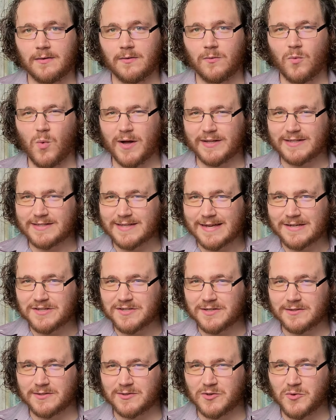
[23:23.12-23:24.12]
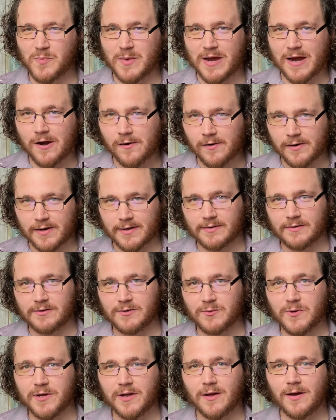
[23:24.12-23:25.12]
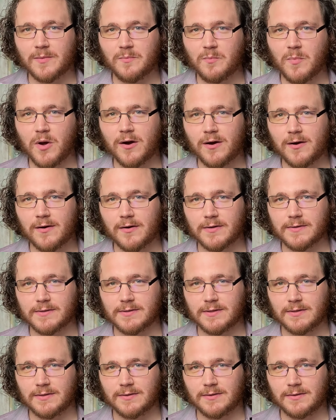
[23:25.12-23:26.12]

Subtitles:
What's ancient Sumerian doing on Mars?